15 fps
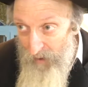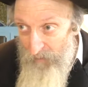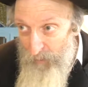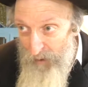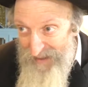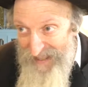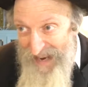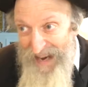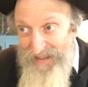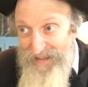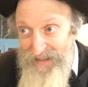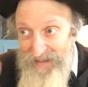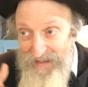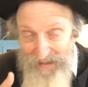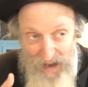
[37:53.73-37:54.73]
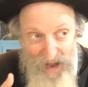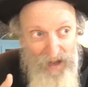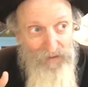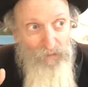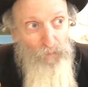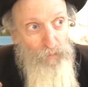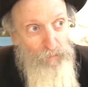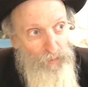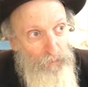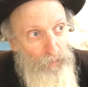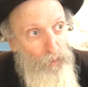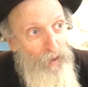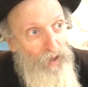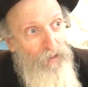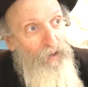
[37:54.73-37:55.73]
protect his son from
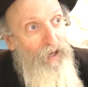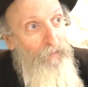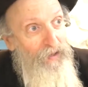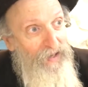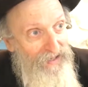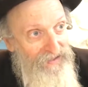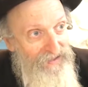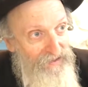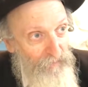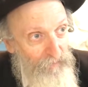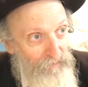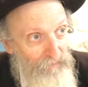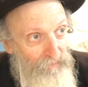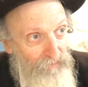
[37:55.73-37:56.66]
people who are coming up against him.